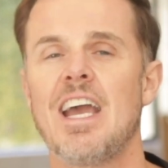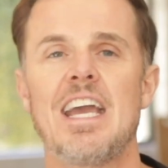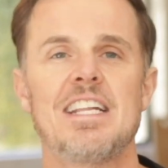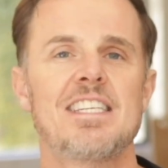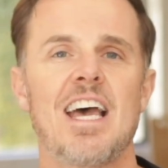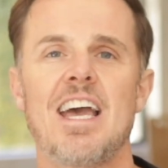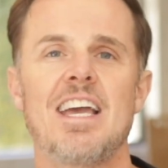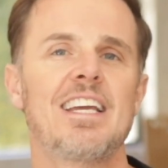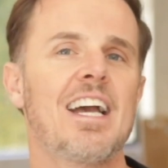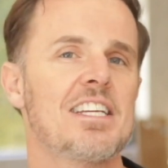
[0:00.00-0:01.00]
It's
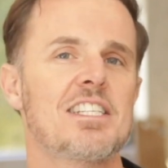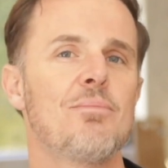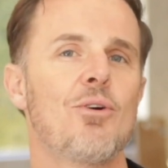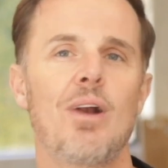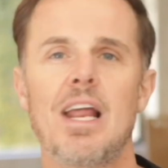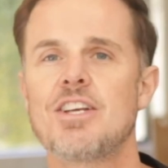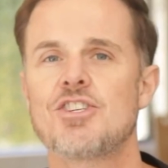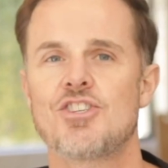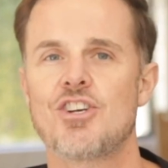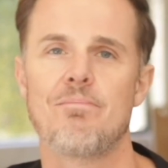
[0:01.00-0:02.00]
a customer
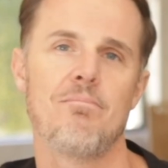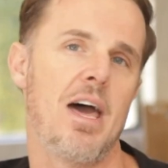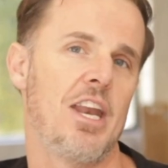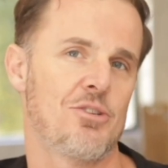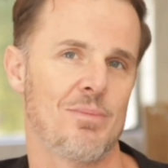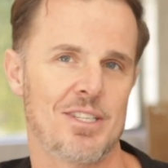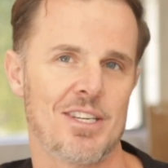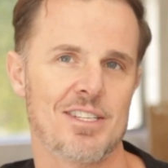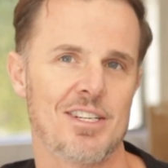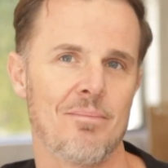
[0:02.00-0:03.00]
relationship management
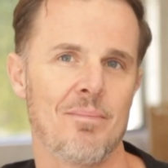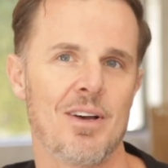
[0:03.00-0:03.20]
system.